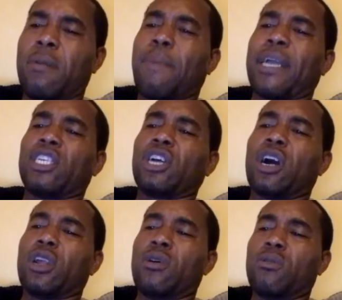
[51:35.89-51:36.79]
by
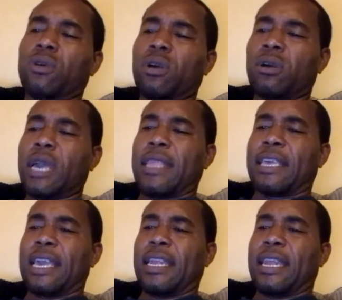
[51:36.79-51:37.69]
Charlo at the
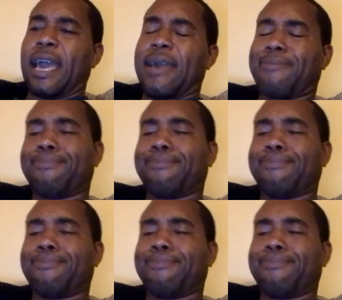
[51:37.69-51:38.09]
end of that.